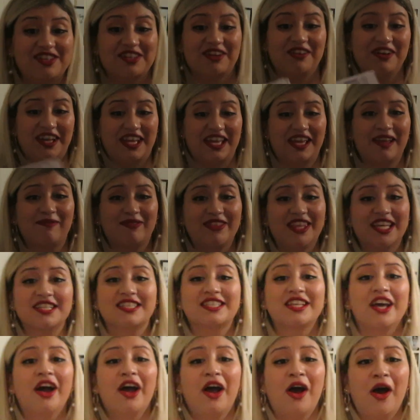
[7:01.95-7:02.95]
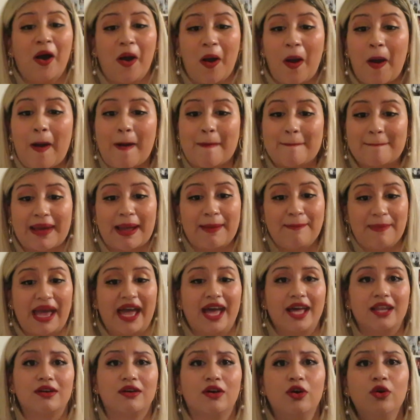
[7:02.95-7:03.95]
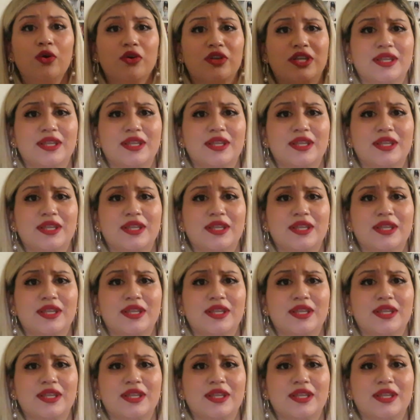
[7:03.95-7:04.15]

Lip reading: to go keep this on my bed. Oh,